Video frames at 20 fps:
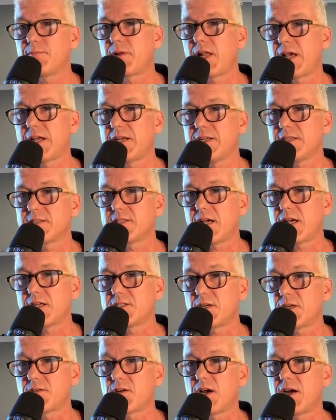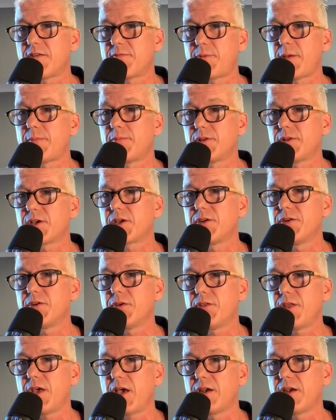plane as such. I've got enough people that can
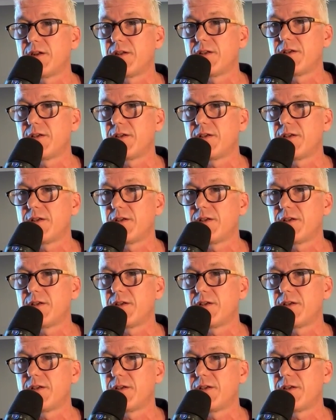do that.